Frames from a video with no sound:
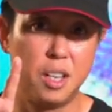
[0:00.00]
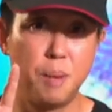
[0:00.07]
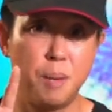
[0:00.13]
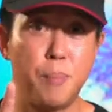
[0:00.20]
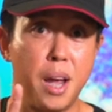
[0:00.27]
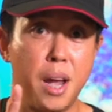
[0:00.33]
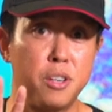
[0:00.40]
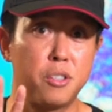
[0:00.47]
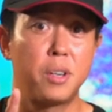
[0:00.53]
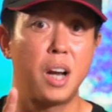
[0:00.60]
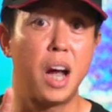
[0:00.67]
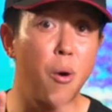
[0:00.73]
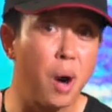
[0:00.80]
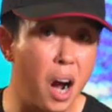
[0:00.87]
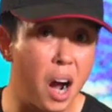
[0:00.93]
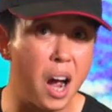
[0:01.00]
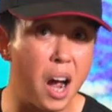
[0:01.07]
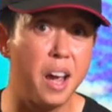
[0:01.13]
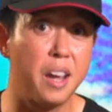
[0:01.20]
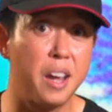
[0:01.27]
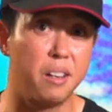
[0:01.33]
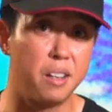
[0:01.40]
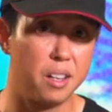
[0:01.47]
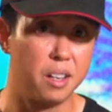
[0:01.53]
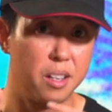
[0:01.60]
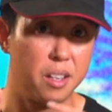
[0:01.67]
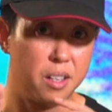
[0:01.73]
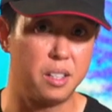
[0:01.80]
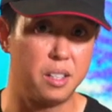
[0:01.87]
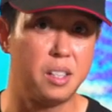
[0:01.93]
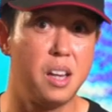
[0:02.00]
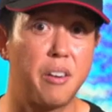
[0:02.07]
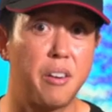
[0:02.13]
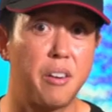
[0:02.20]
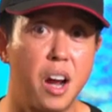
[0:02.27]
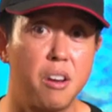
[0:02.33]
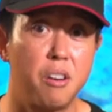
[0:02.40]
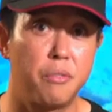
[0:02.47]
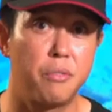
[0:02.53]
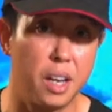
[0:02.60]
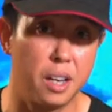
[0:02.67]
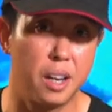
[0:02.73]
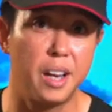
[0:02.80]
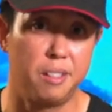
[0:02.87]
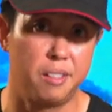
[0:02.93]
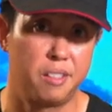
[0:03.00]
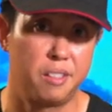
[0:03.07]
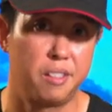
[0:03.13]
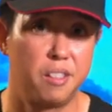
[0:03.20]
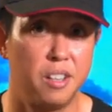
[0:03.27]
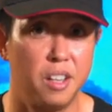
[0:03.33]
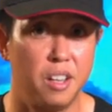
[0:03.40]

depends on how high the CRI of that light.